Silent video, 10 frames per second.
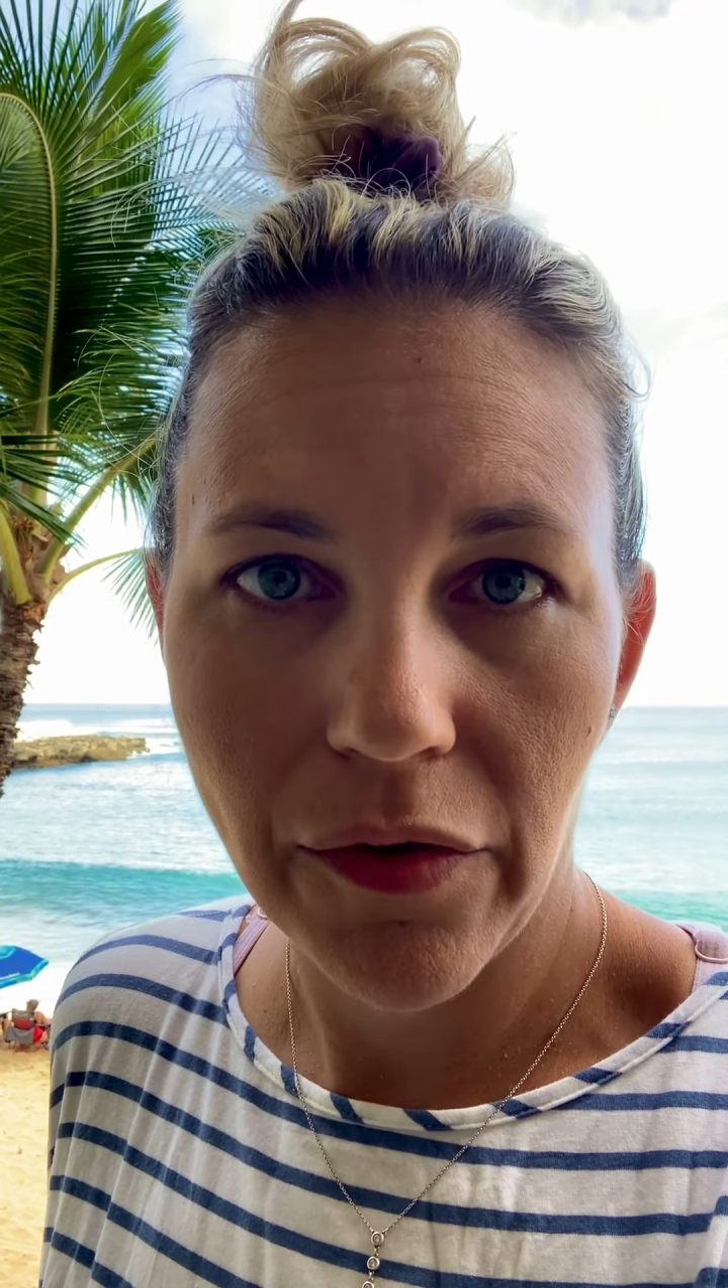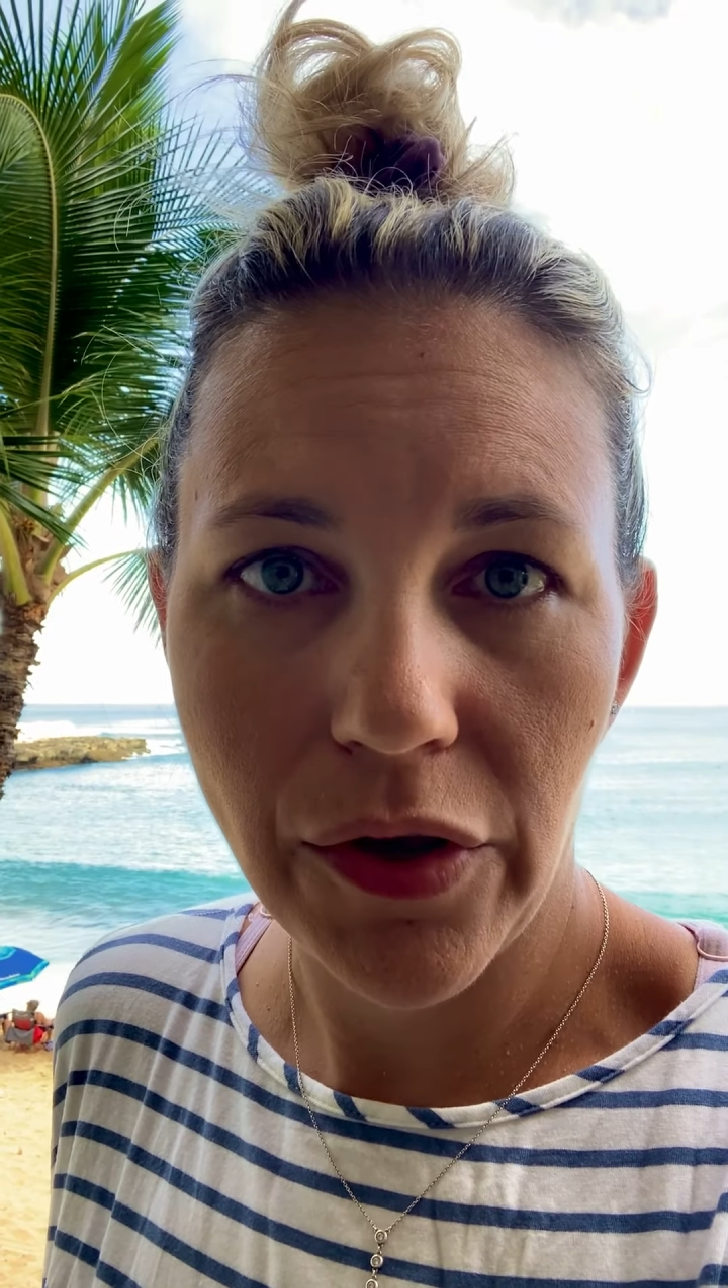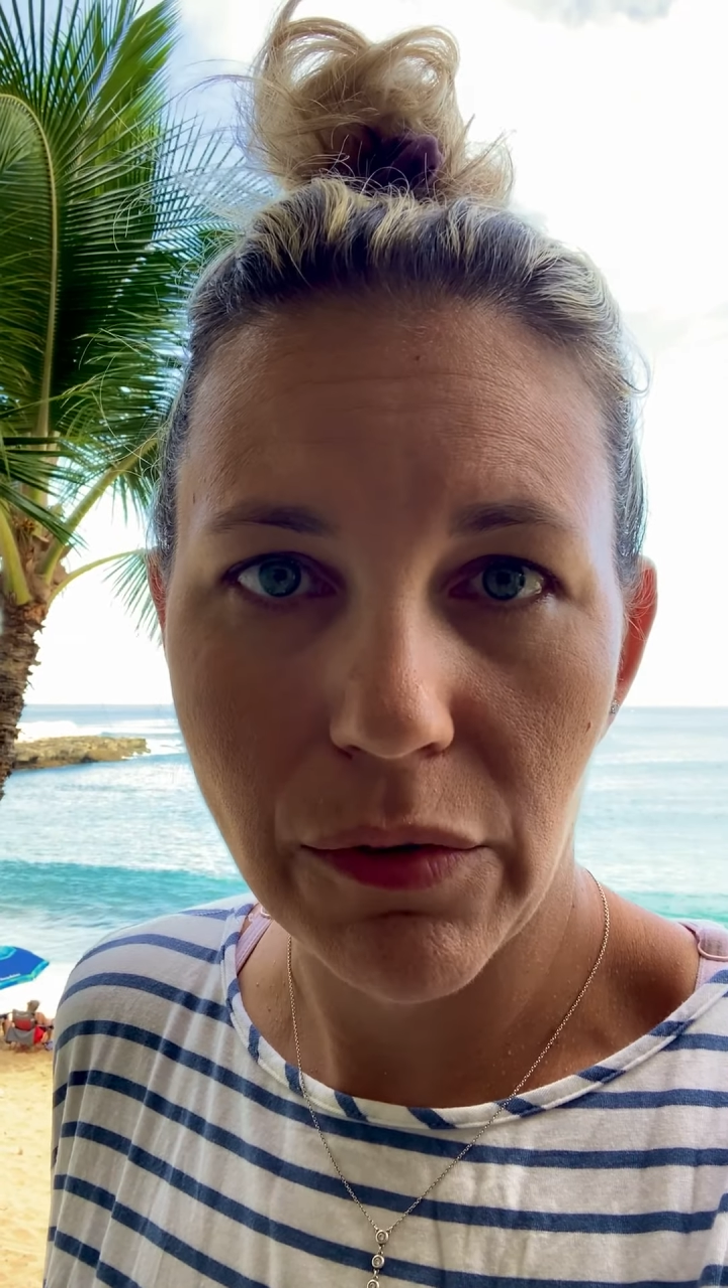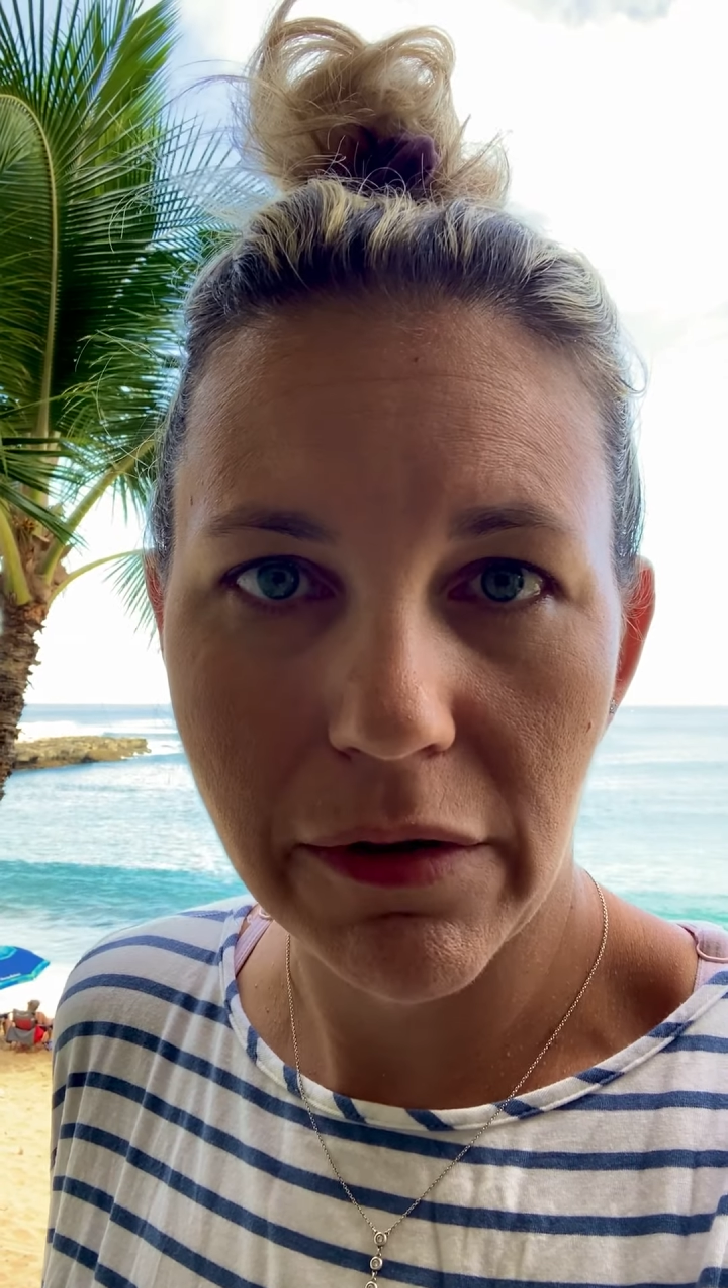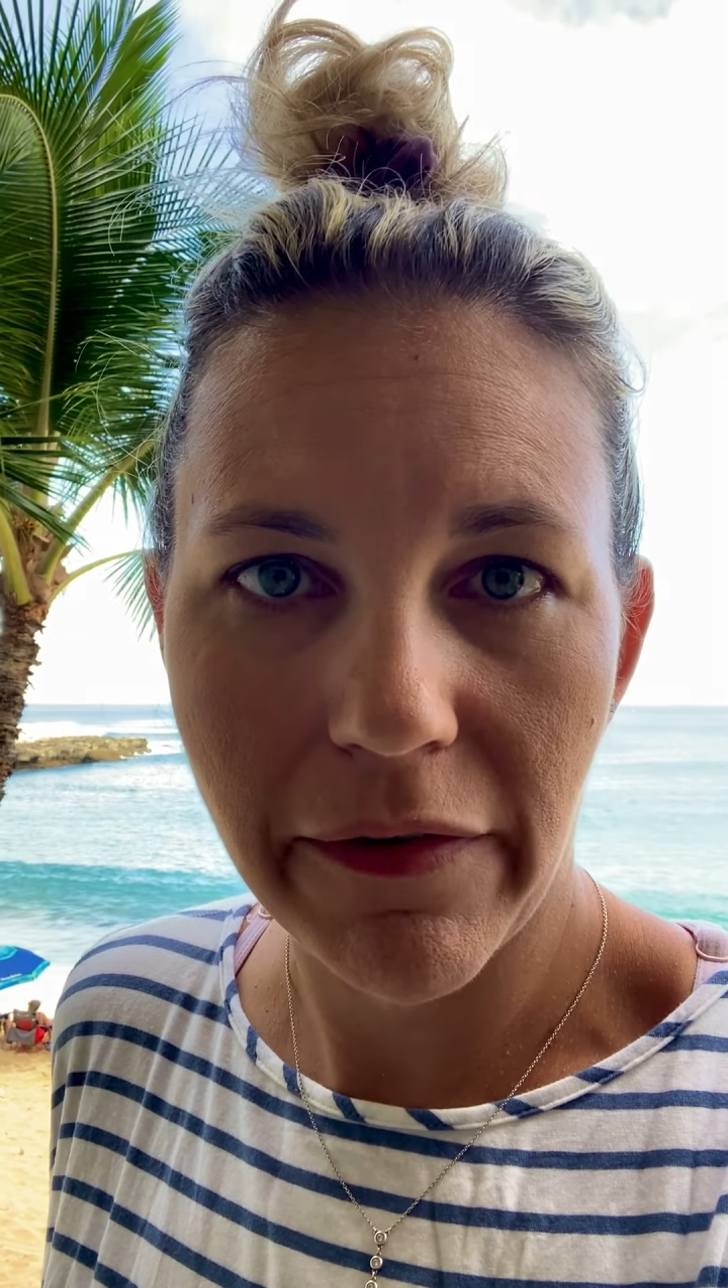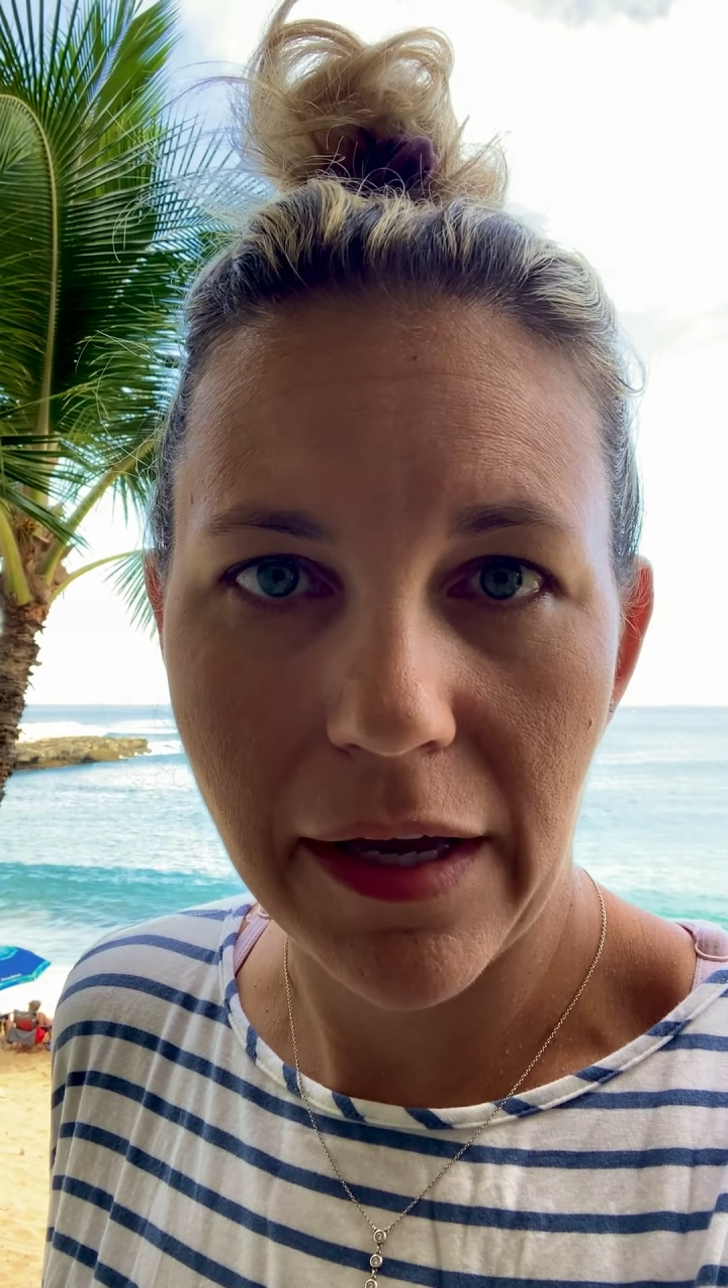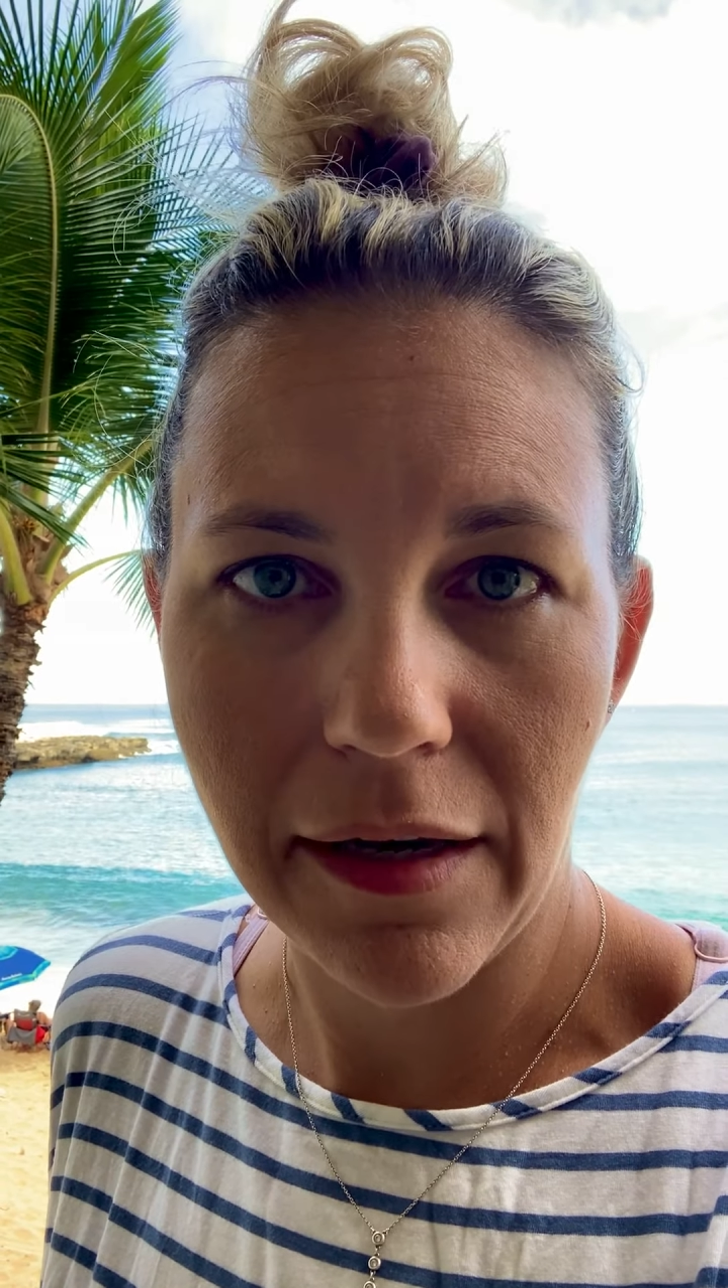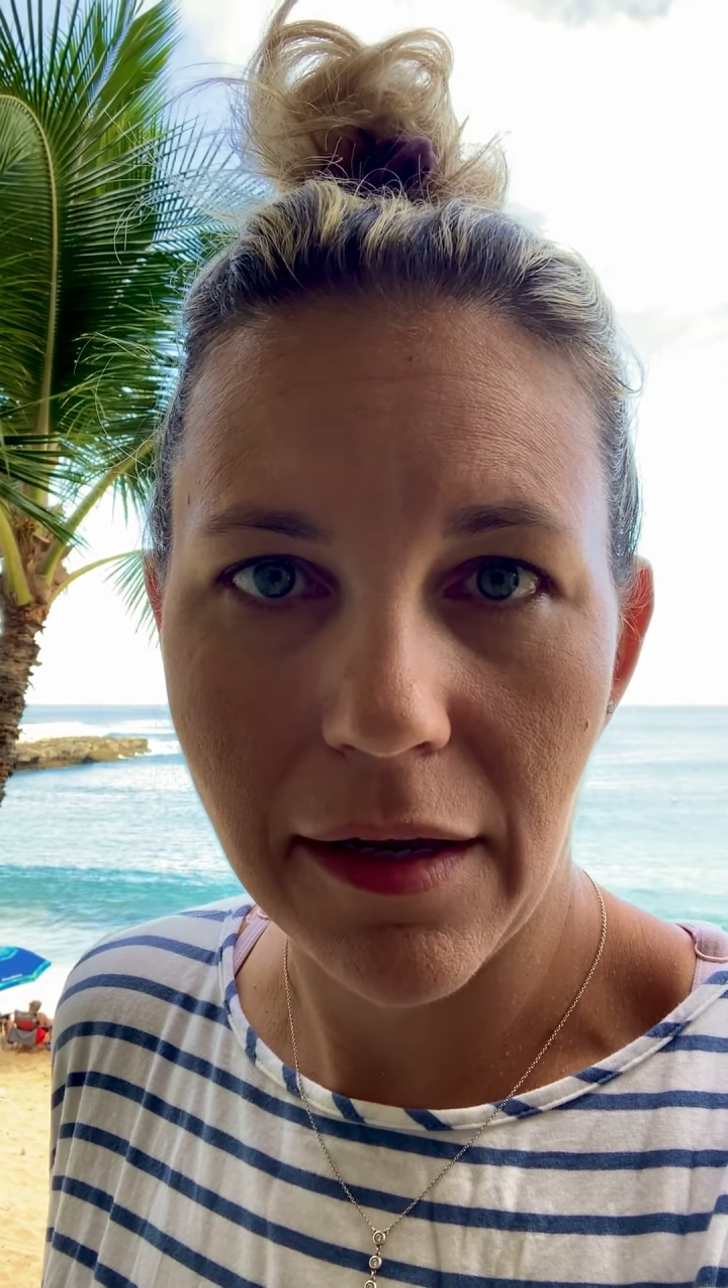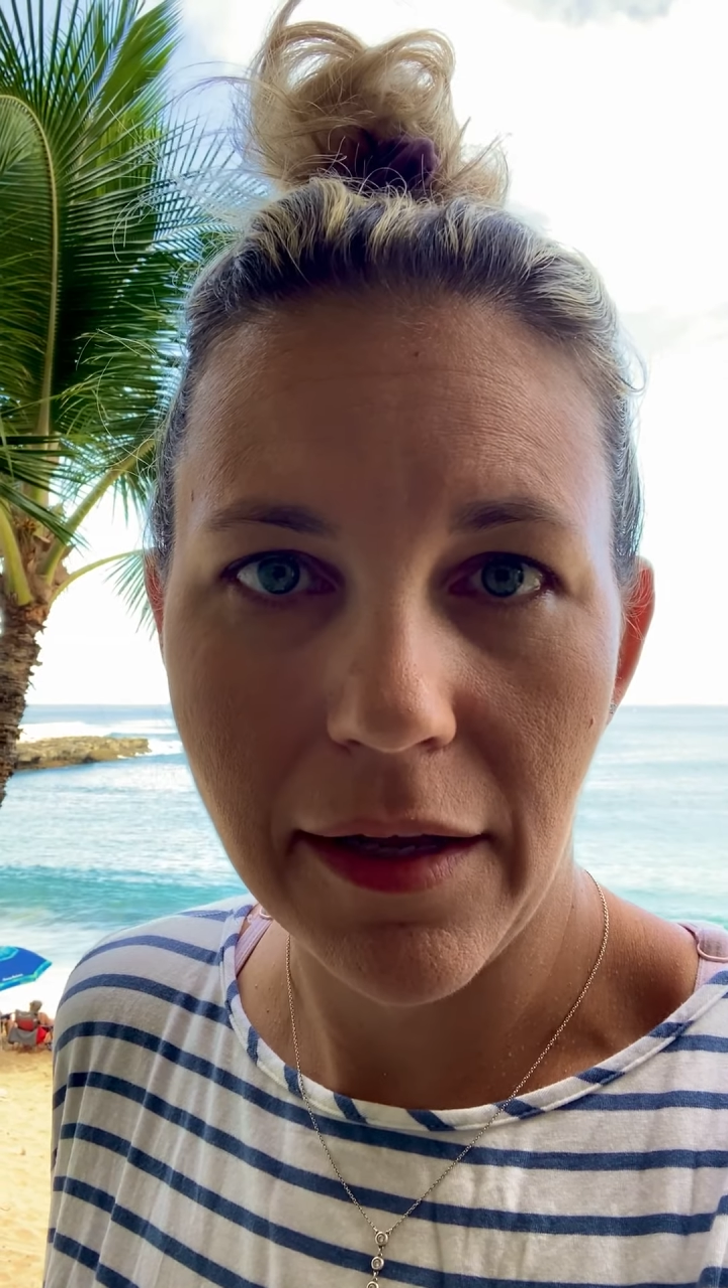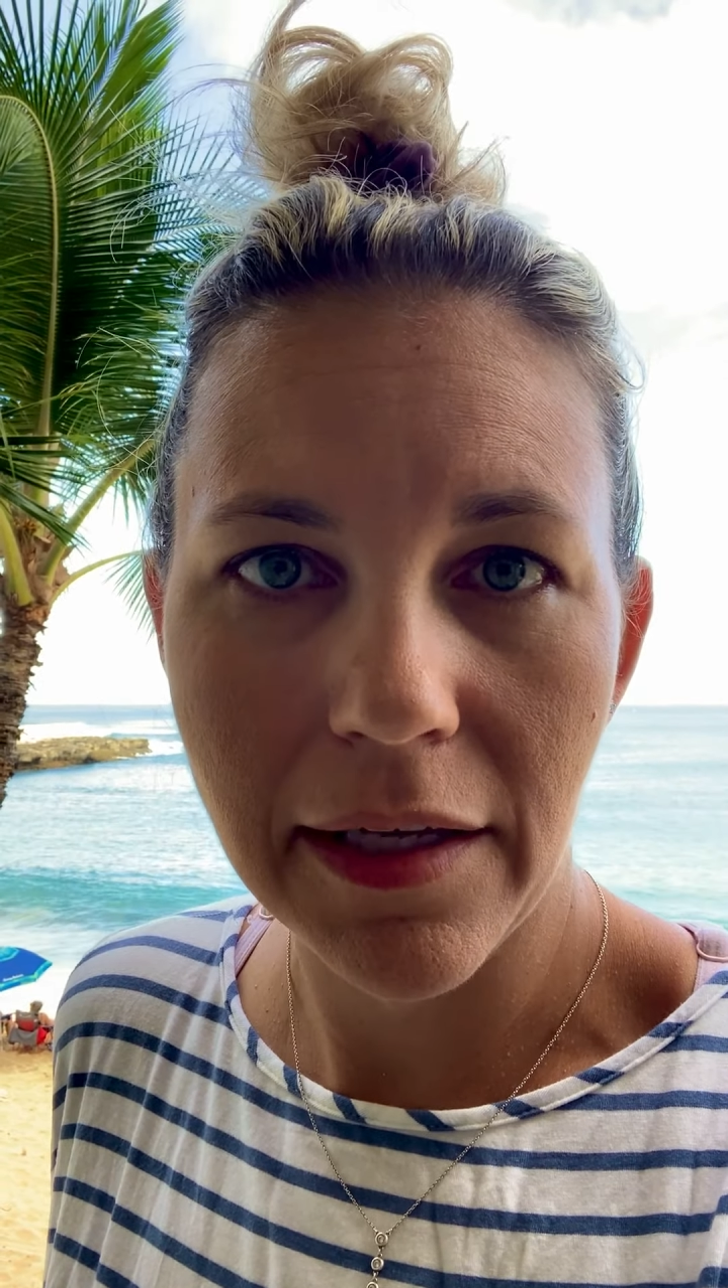you will find it.